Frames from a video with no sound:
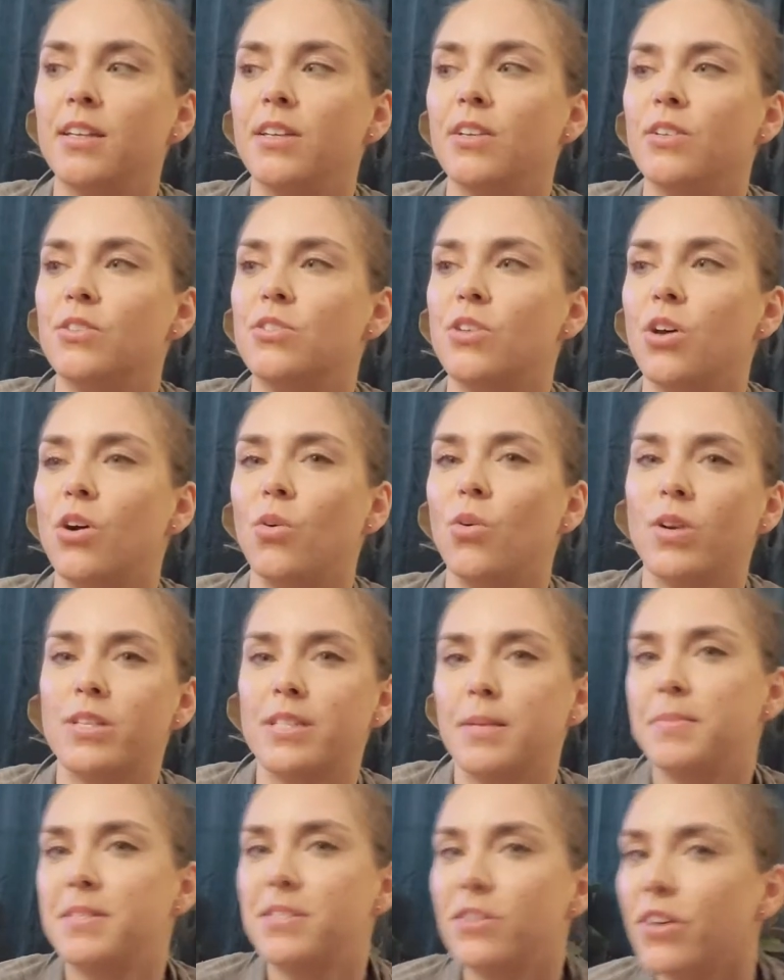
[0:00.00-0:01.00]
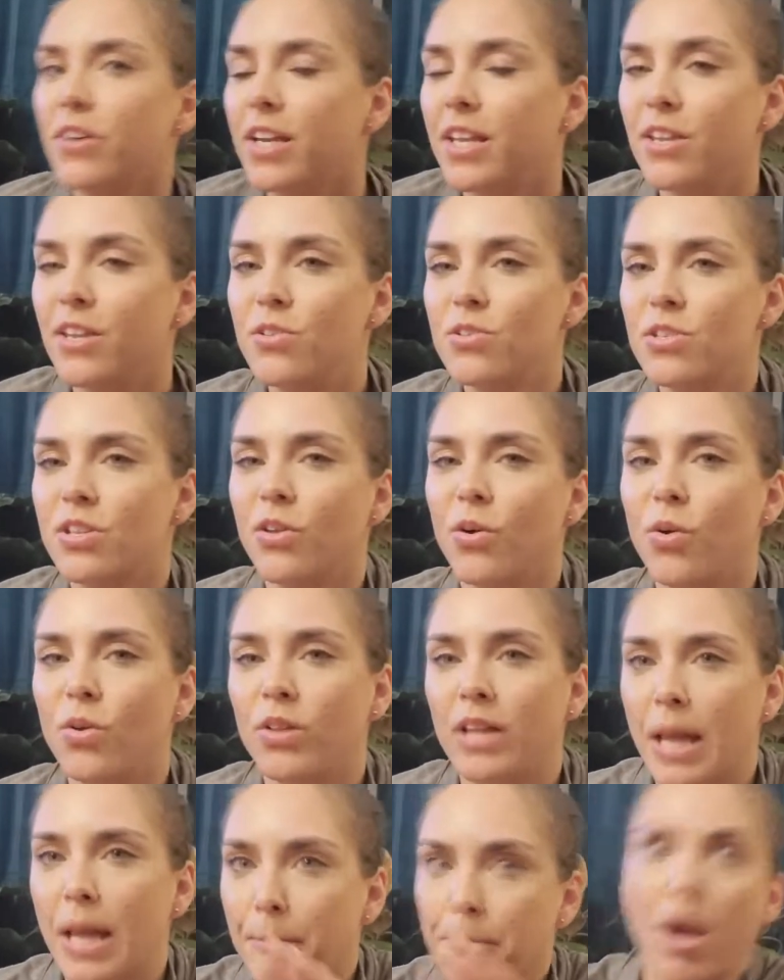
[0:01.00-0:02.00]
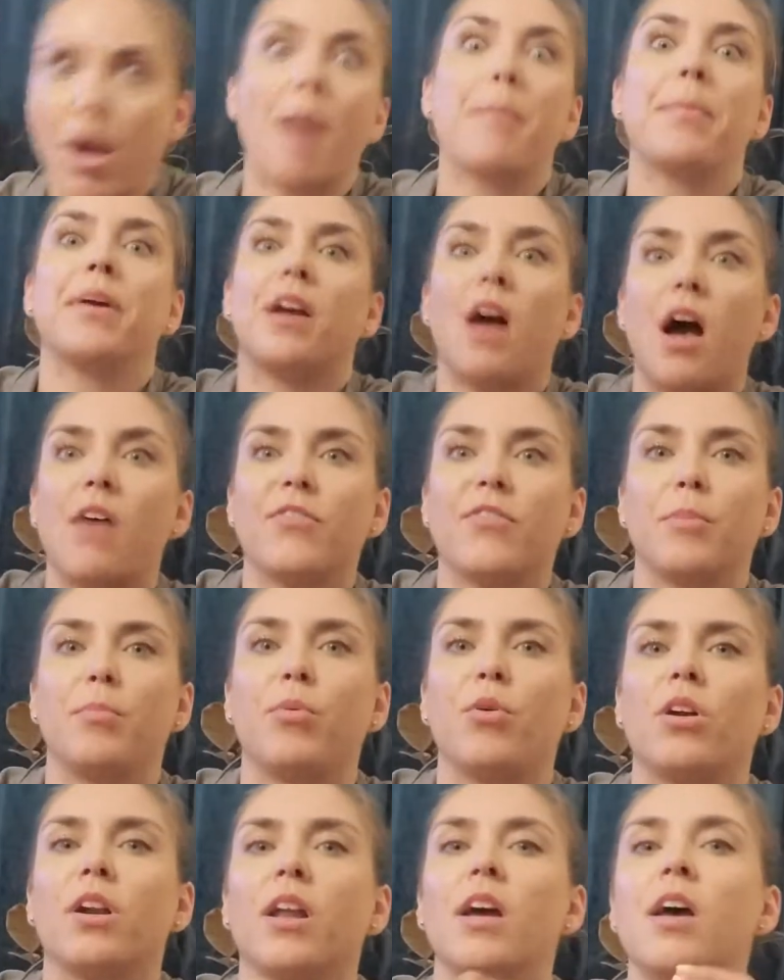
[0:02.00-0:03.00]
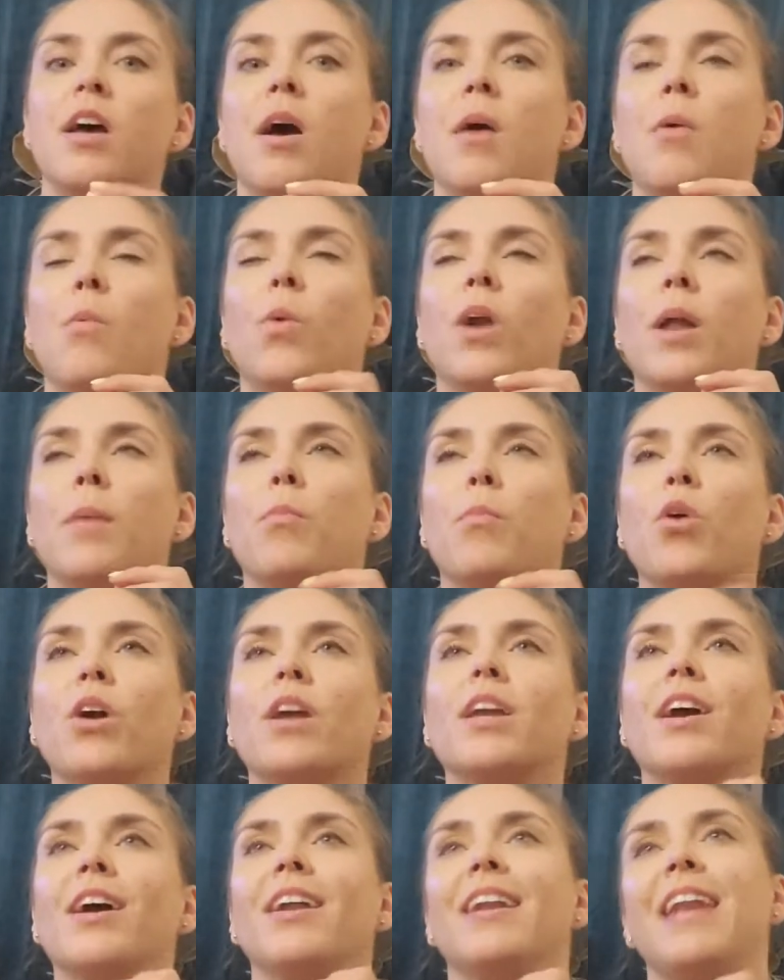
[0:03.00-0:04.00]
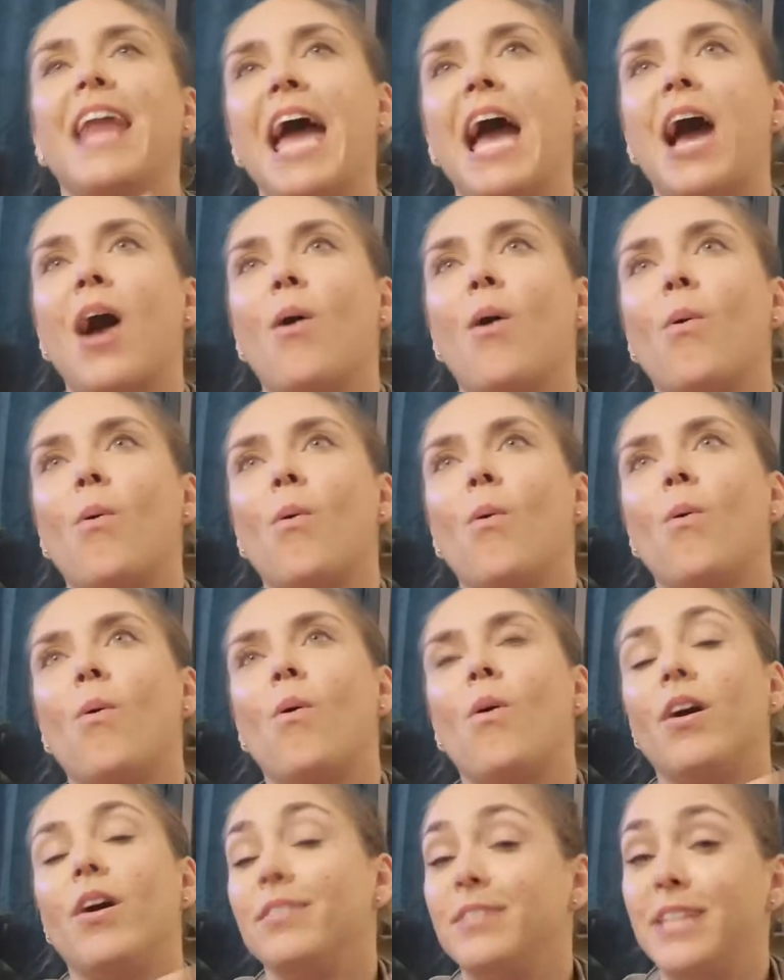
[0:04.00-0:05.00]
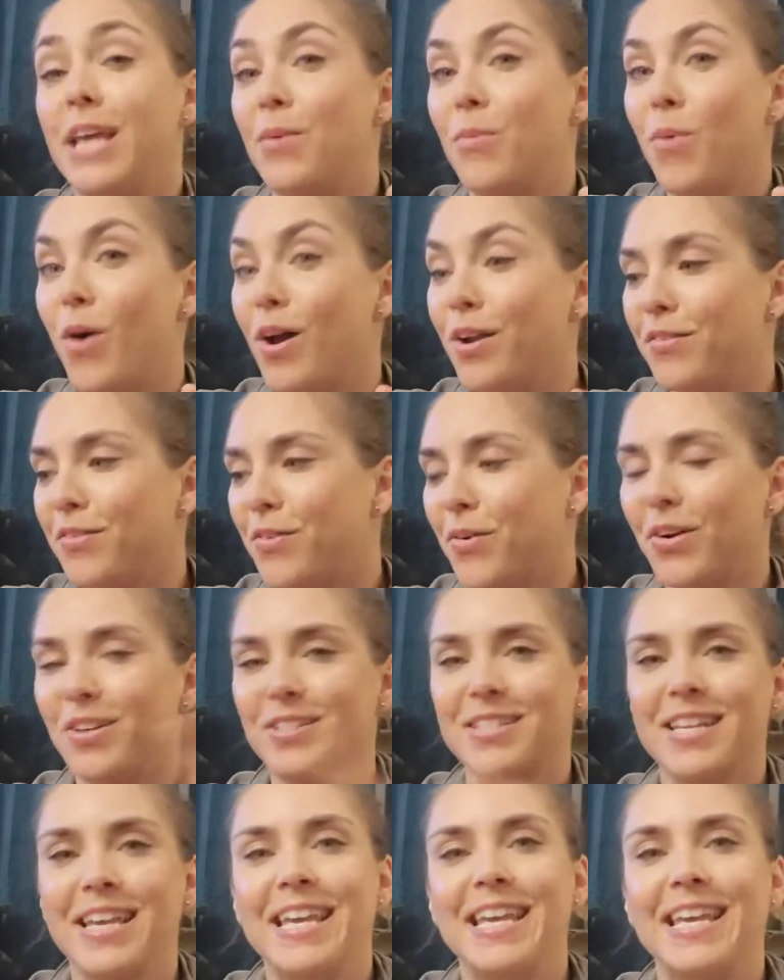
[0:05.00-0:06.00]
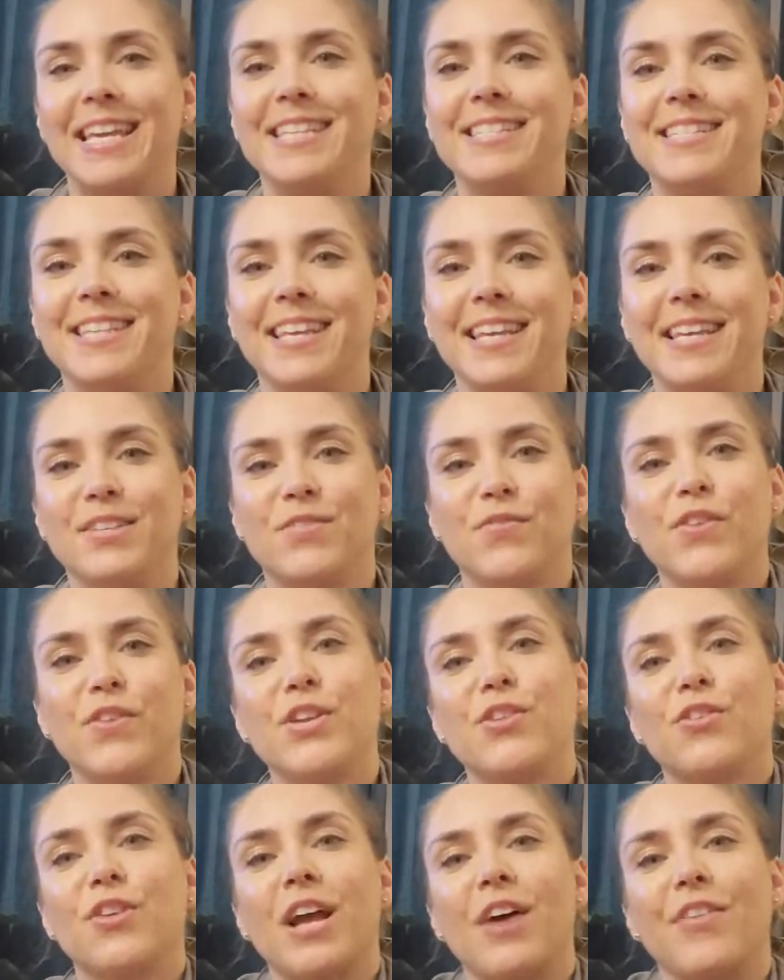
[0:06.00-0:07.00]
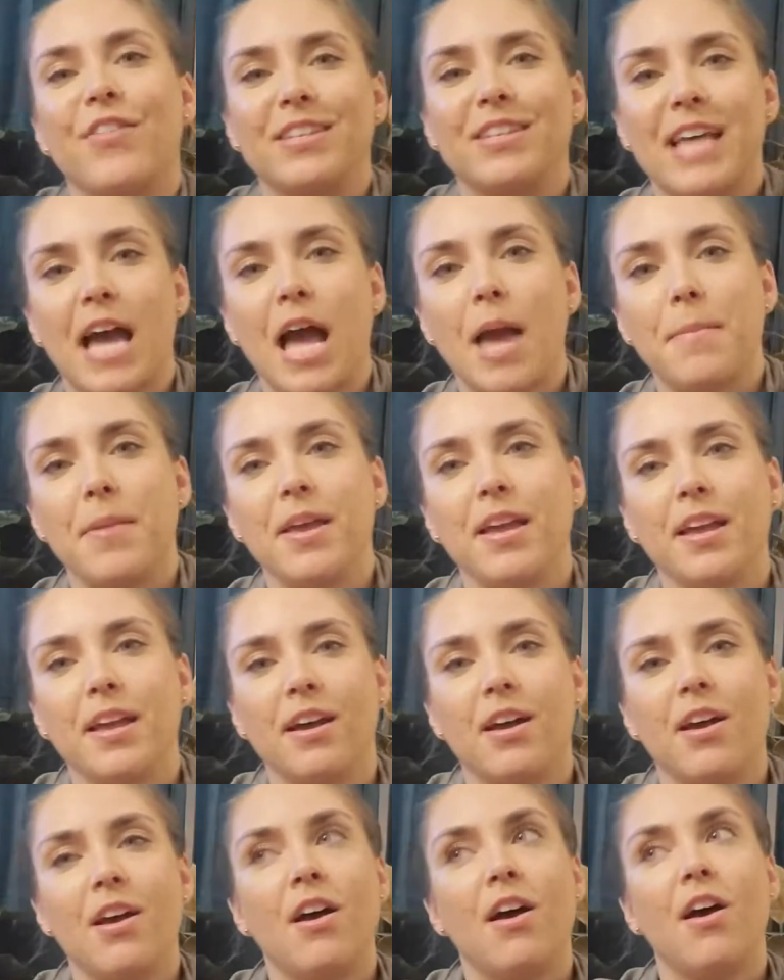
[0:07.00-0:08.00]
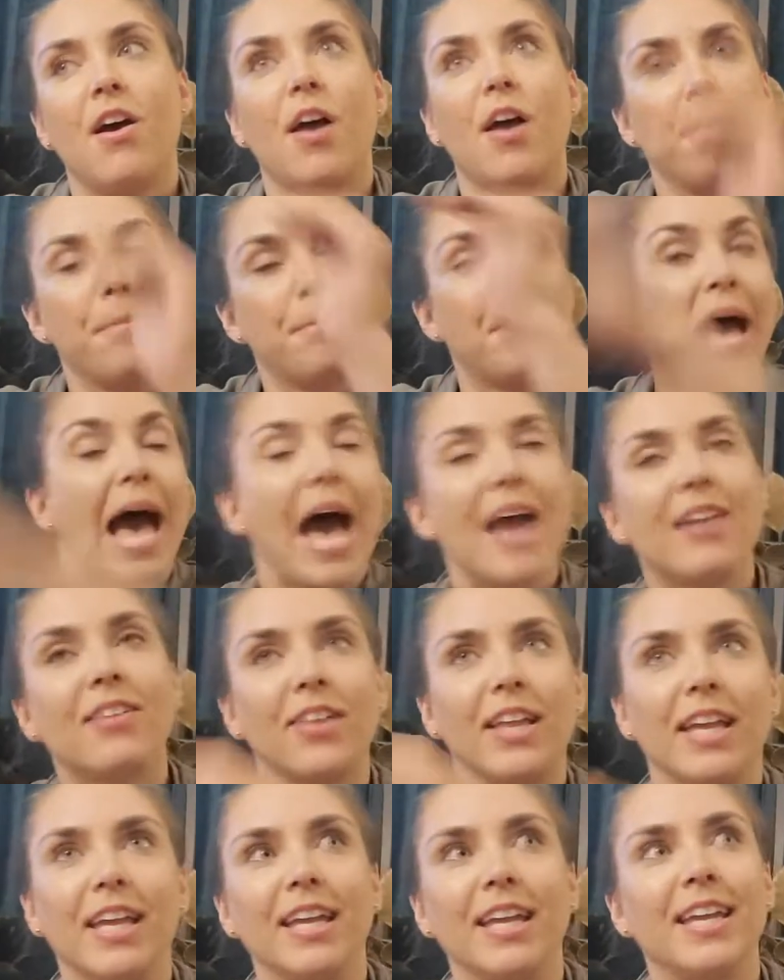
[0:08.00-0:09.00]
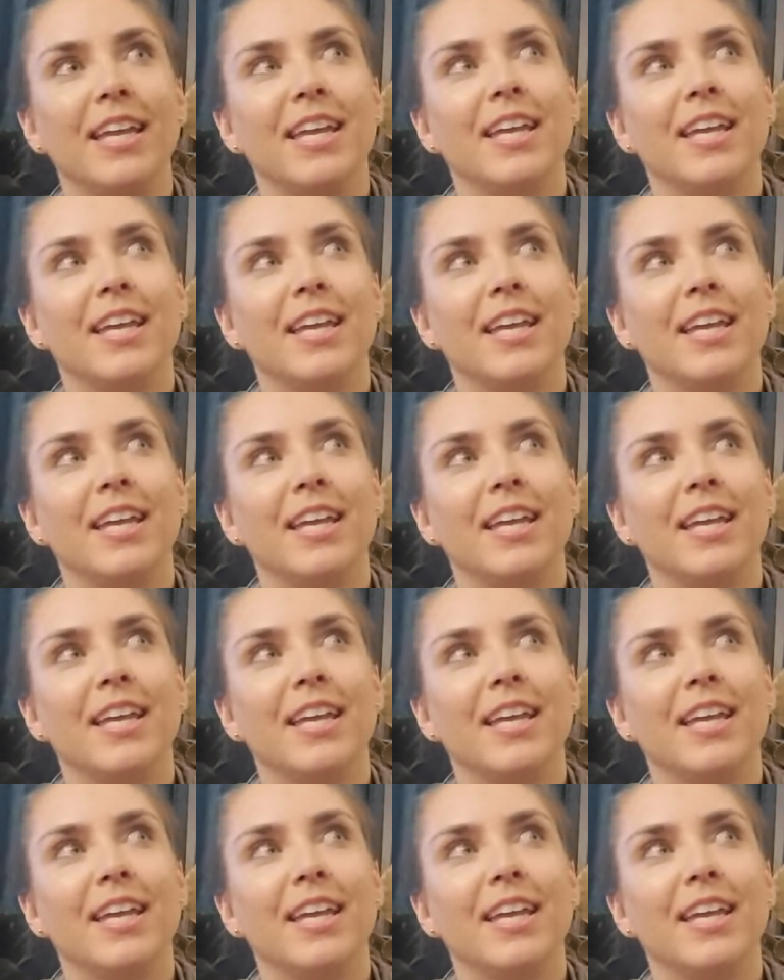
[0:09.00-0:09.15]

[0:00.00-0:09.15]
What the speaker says: So, because I'm still getting used to the whole like popping off the board. What I'm working on now, on day 1, of course, is figuring out the timing and paddling